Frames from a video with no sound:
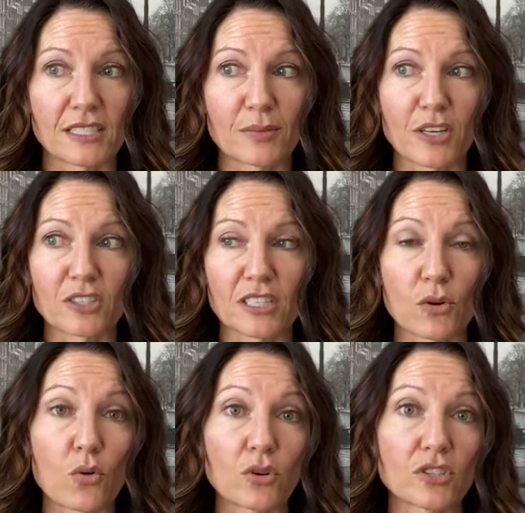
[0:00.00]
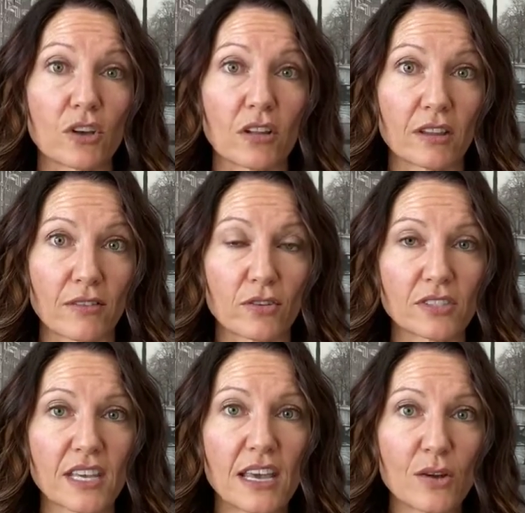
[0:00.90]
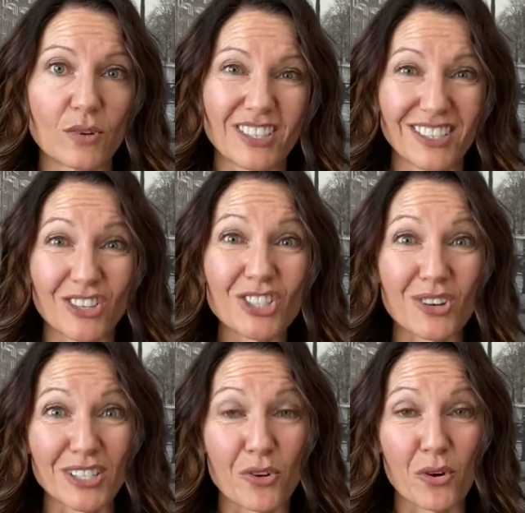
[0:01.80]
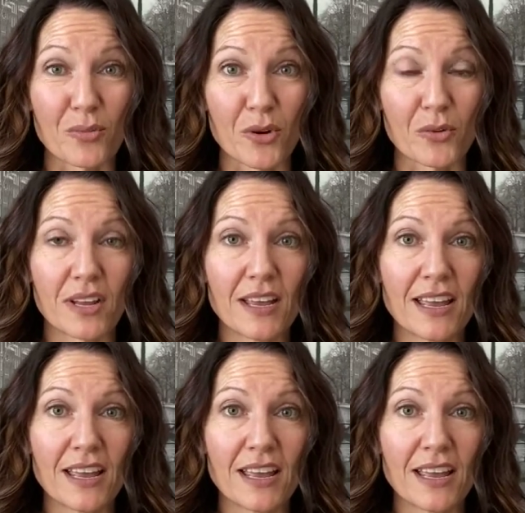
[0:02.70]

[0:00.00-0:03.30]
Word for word: especially cortisol levels, which is our stress hormone.